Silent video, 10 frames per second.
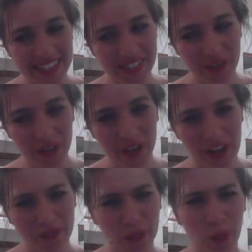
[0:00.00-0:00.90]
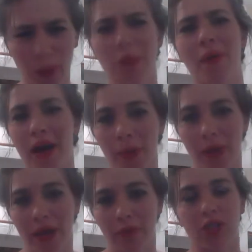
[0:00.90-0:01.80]
So you'll have to warm them back up
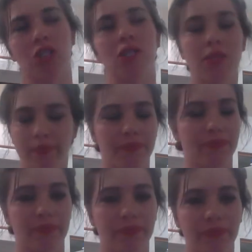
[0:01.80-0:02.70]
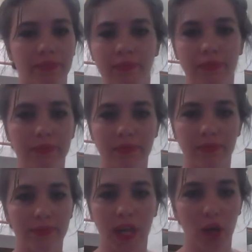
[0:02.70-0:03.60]
again, which is,
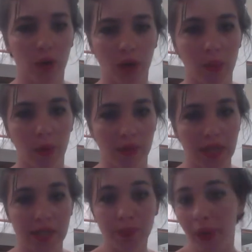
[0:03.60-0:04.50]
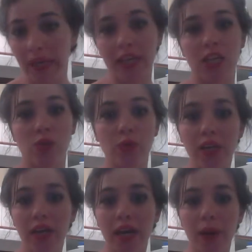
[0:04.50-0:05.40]
I know, a process, but it's
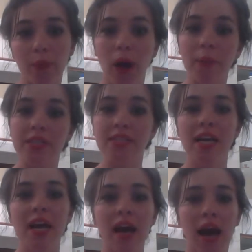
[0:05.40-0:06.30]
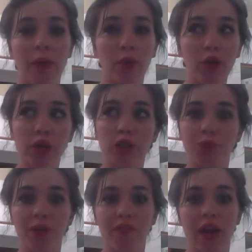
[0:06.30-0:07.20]
really good, I promise. I'm not a huge
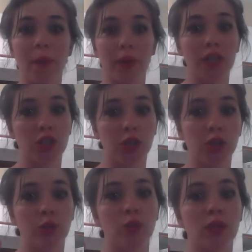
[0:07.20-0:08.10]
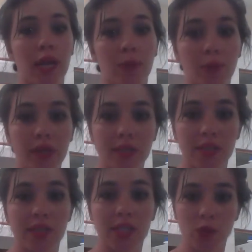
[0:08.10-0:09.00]
beet fan, but I do like beets
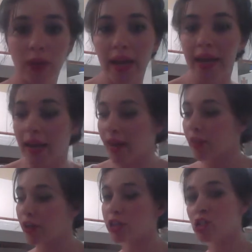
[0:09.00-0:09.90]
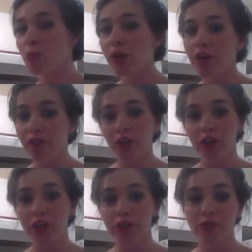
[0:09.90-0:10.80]
this way, and they're super good for
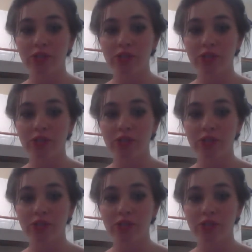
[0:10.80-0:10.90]
you.